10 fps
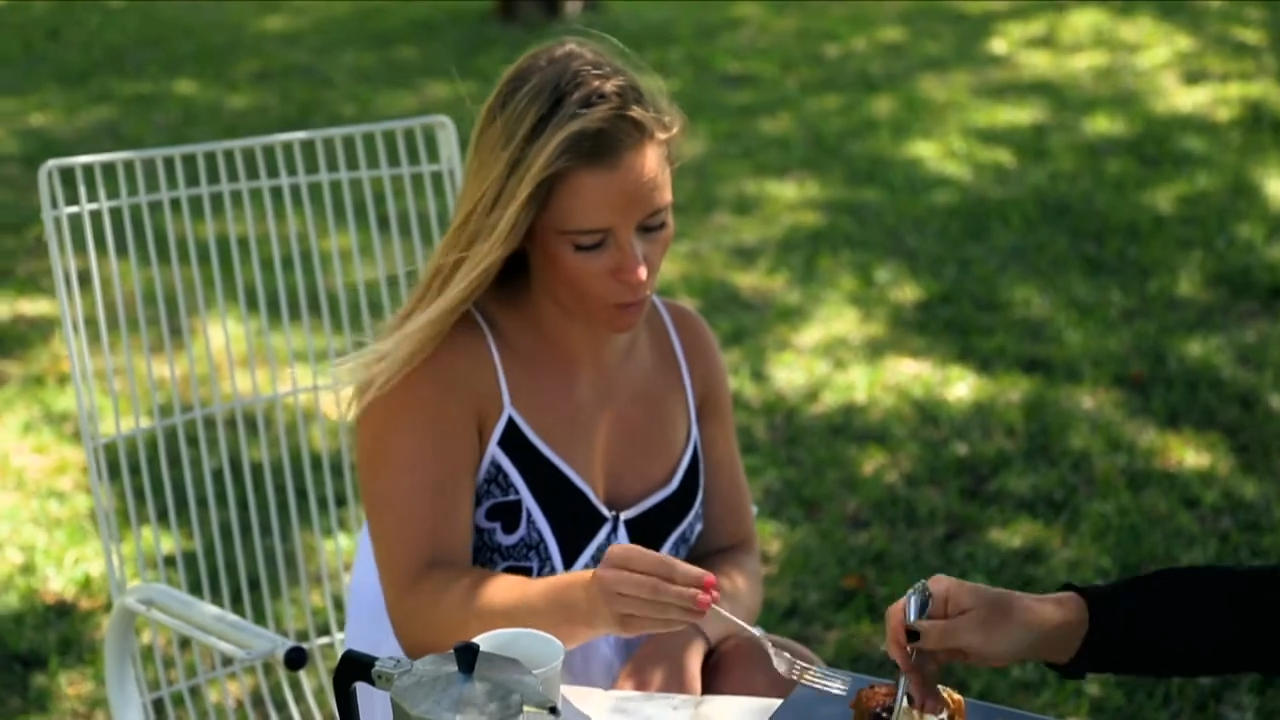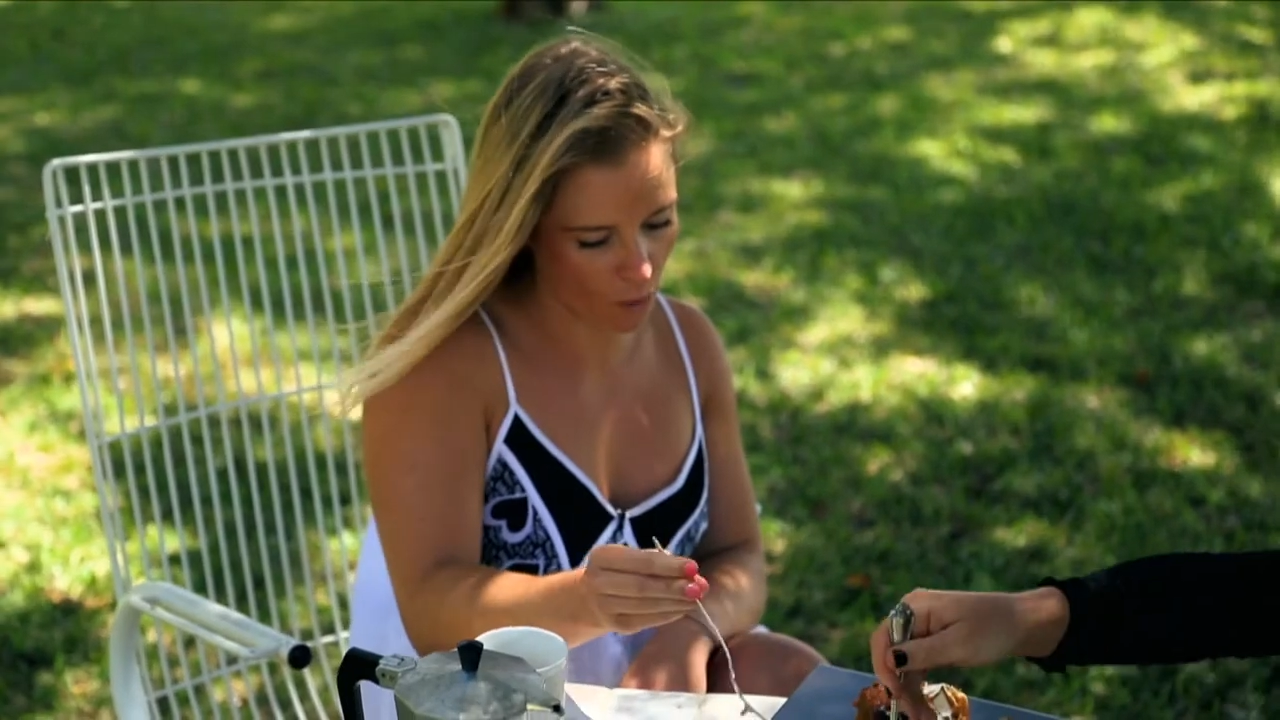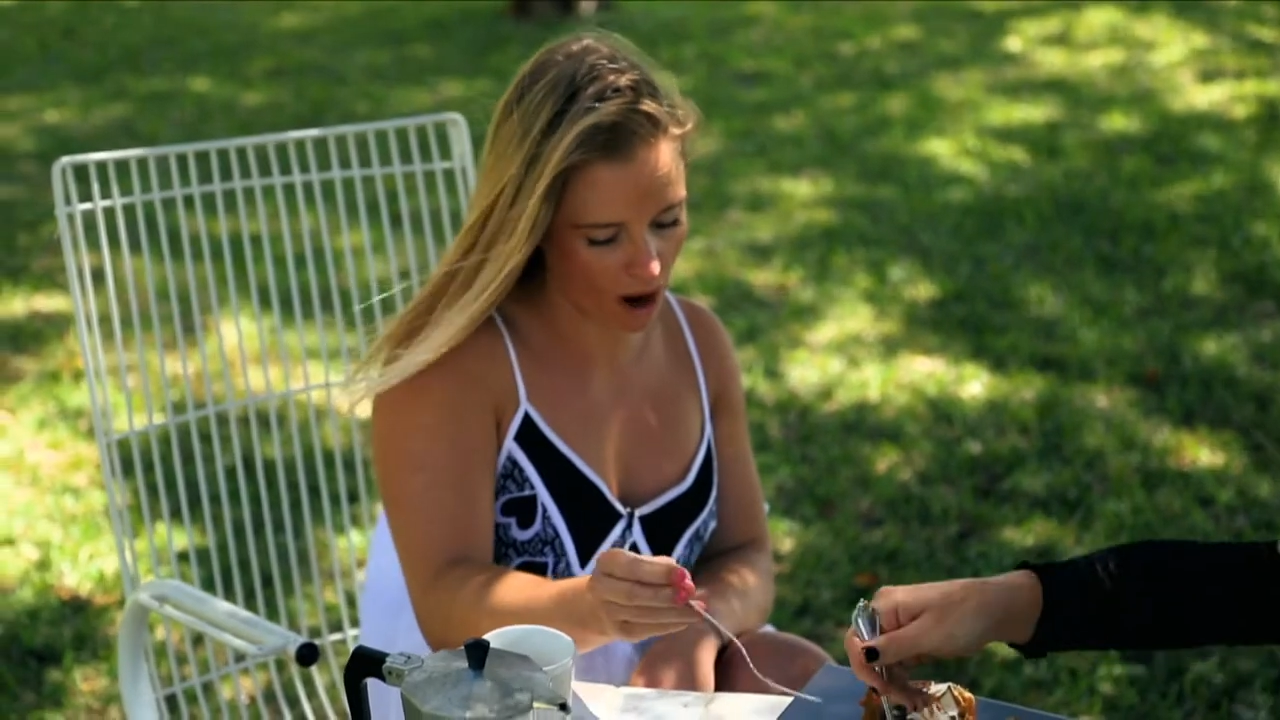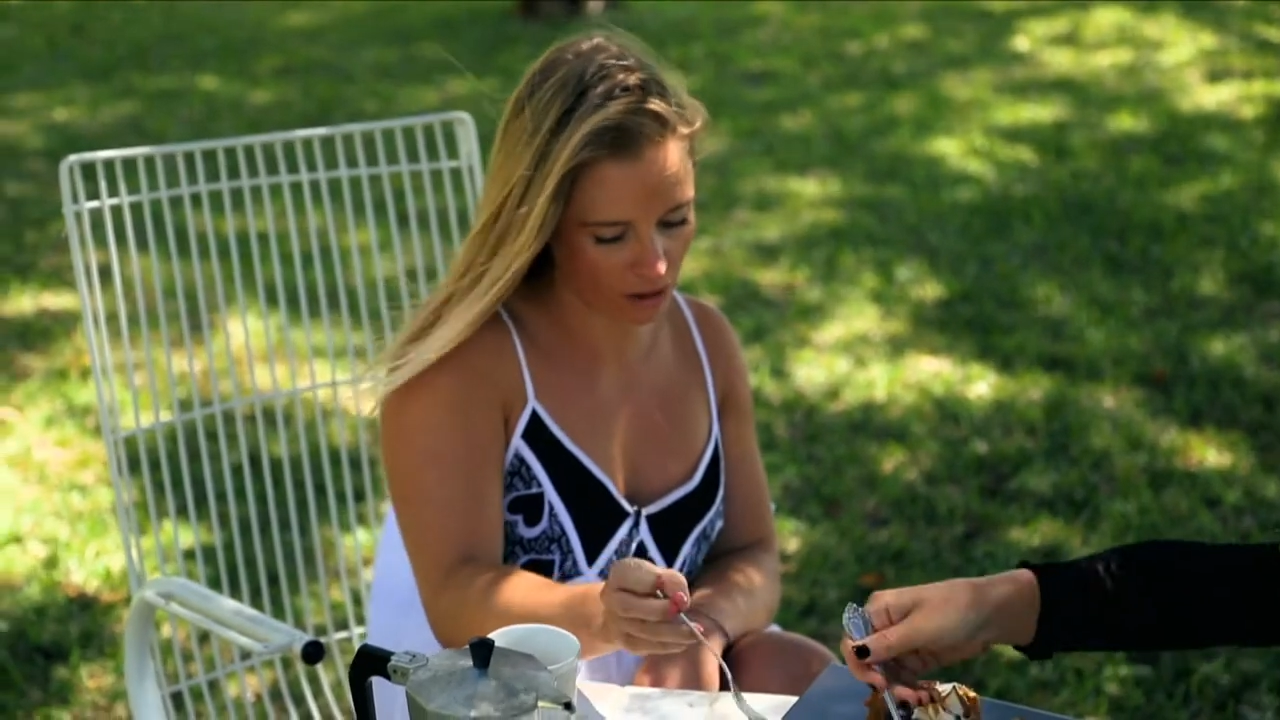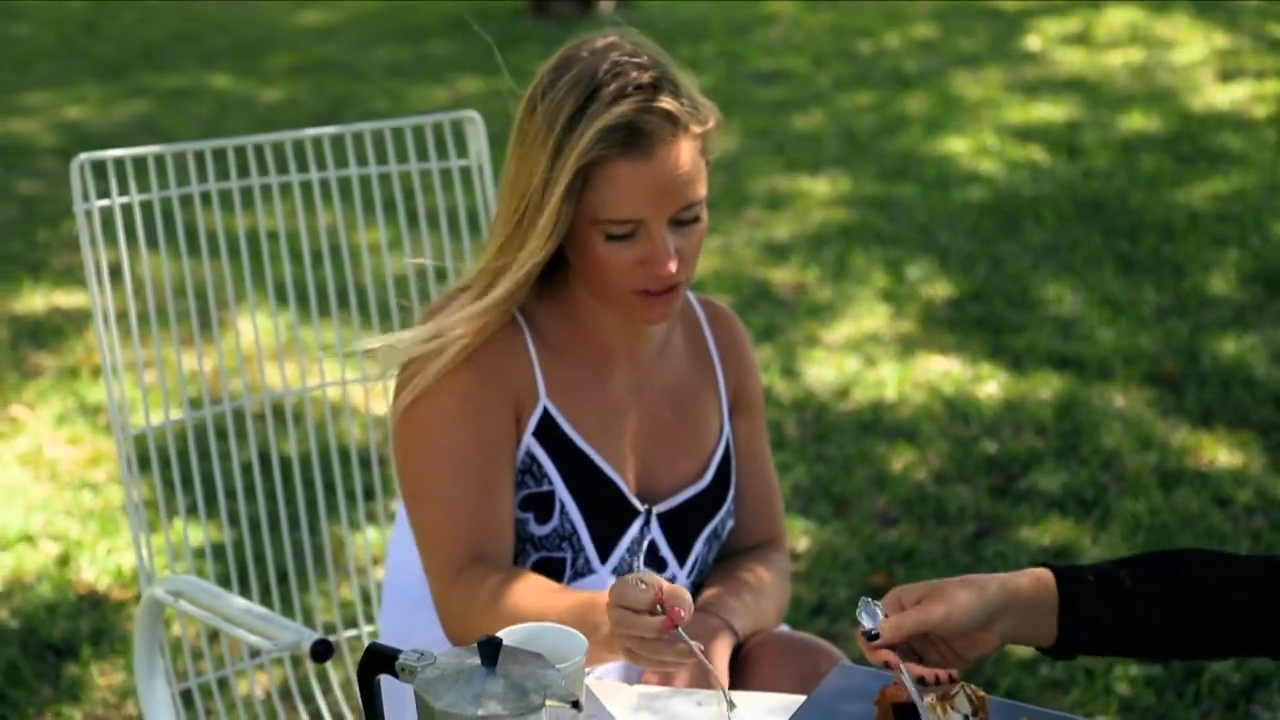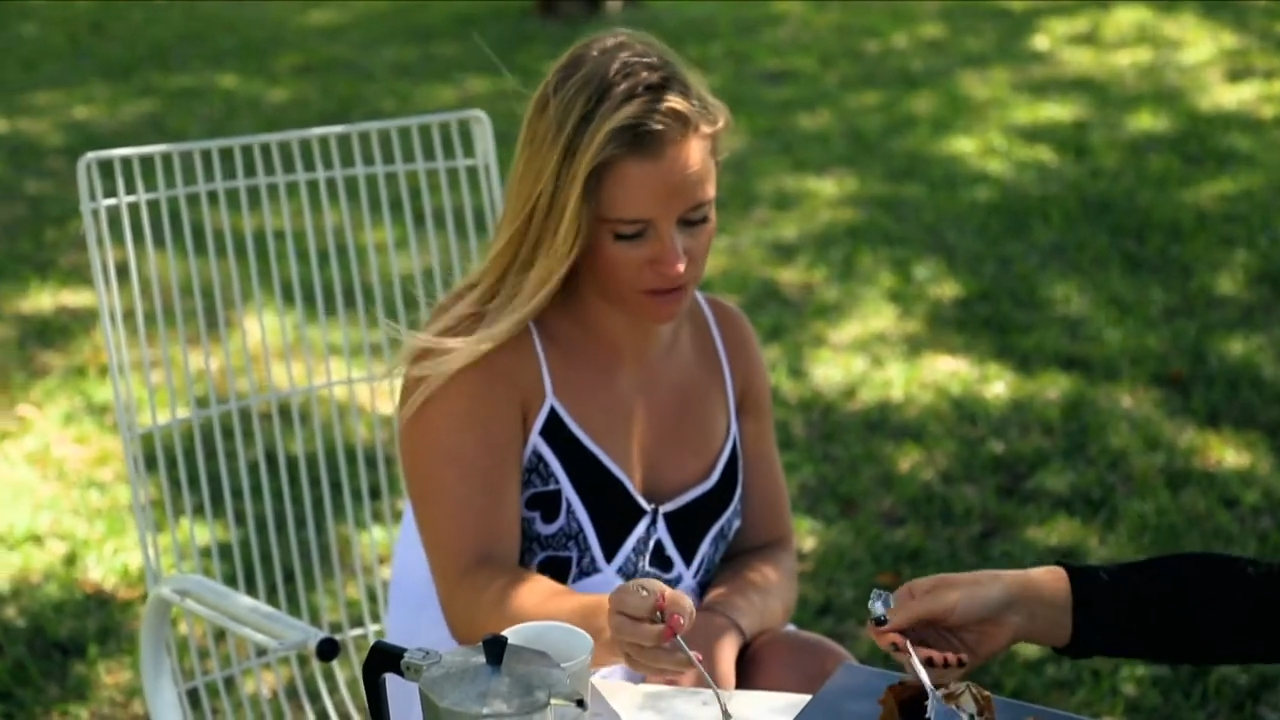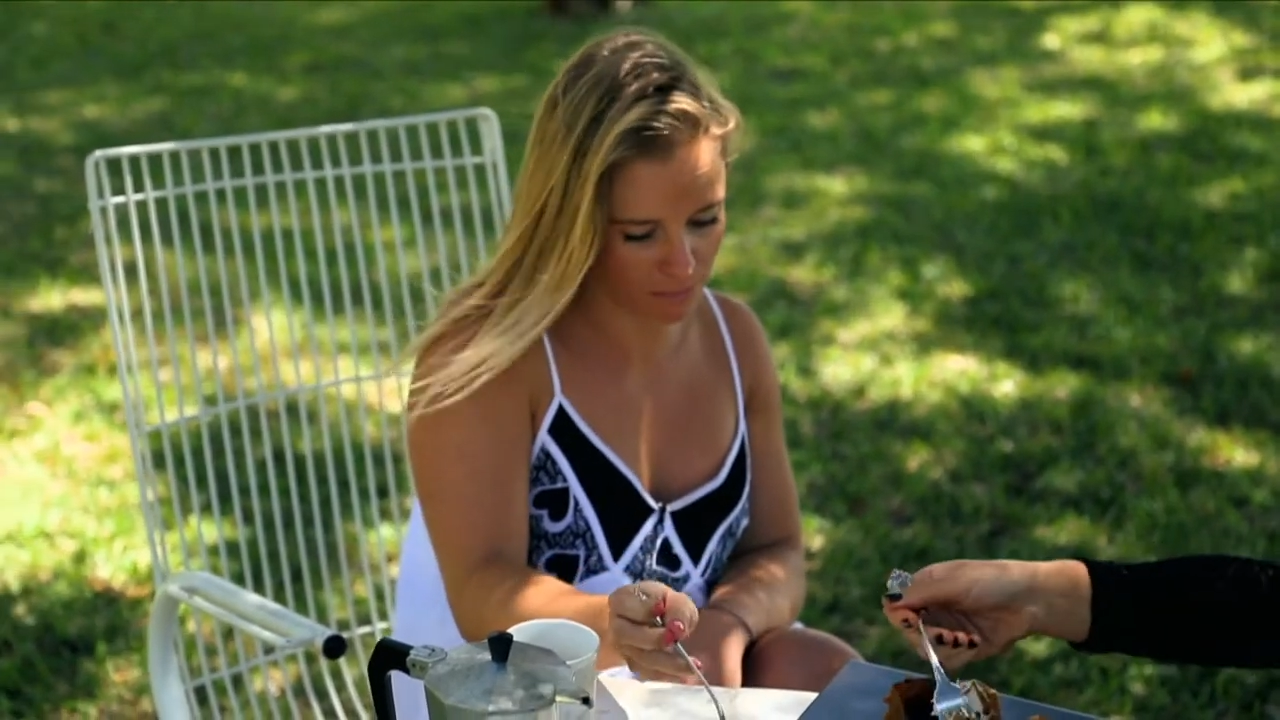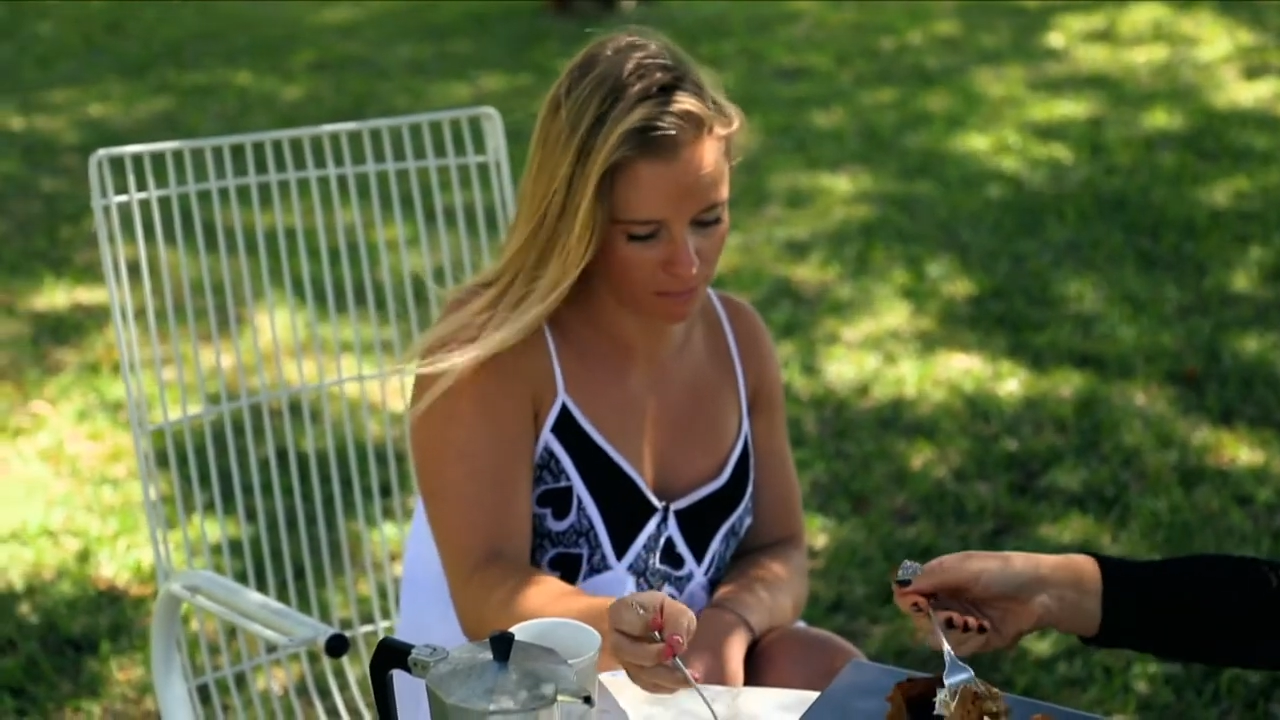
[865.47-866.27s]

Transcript: Wow, it just